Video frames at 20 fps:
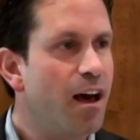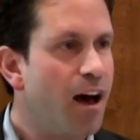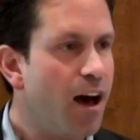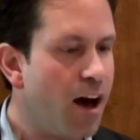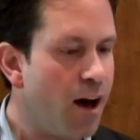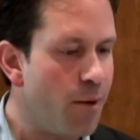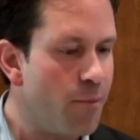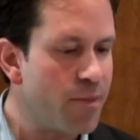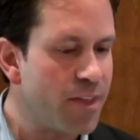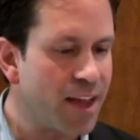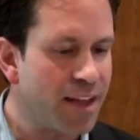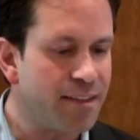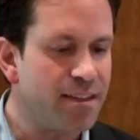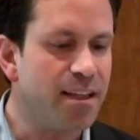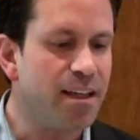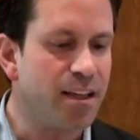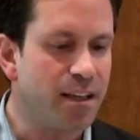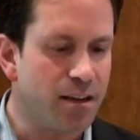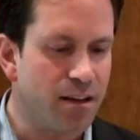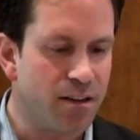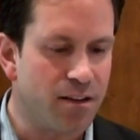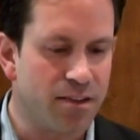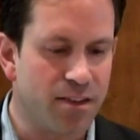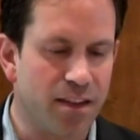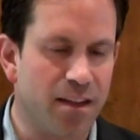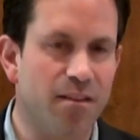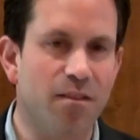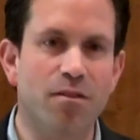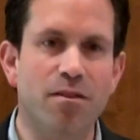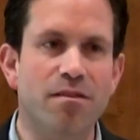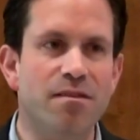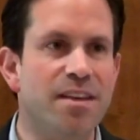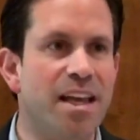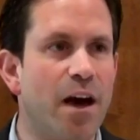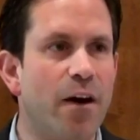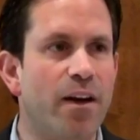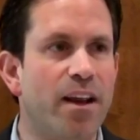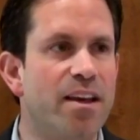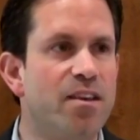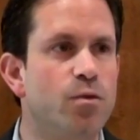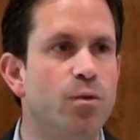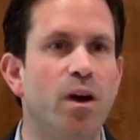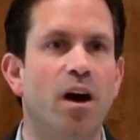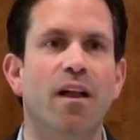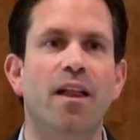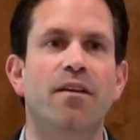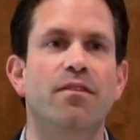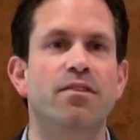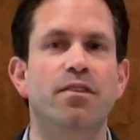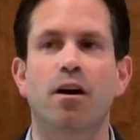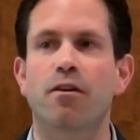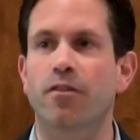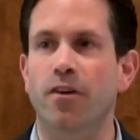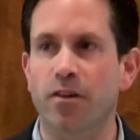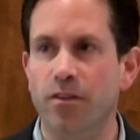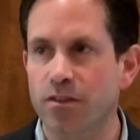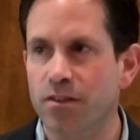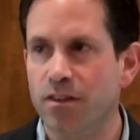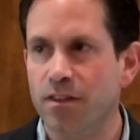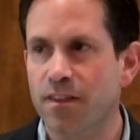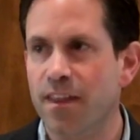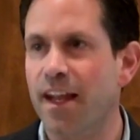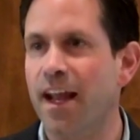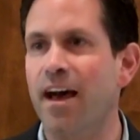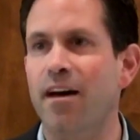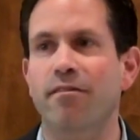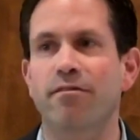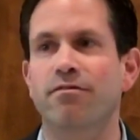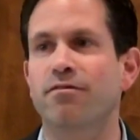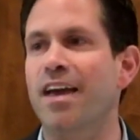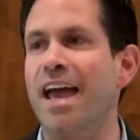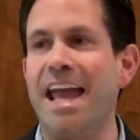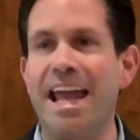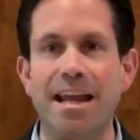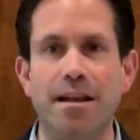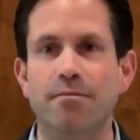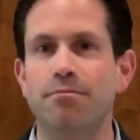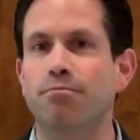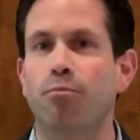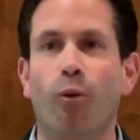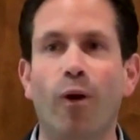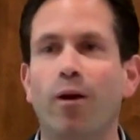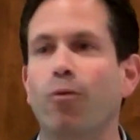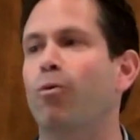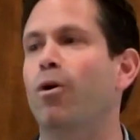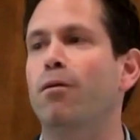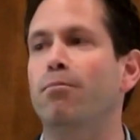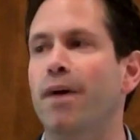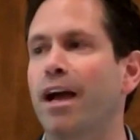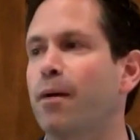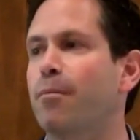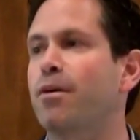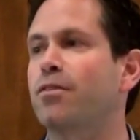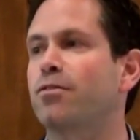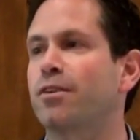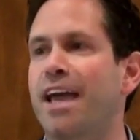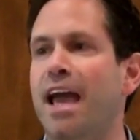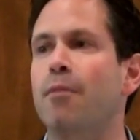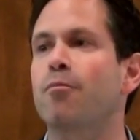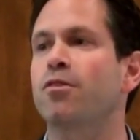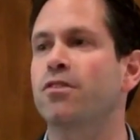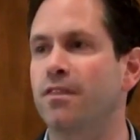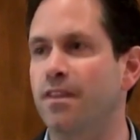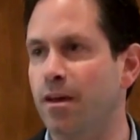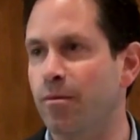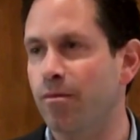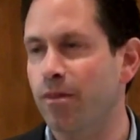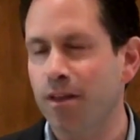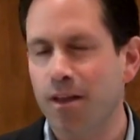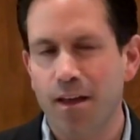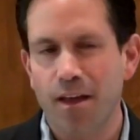The idea here is that nowadays we all have cell phones that have 8.1 megapixel cameras in them.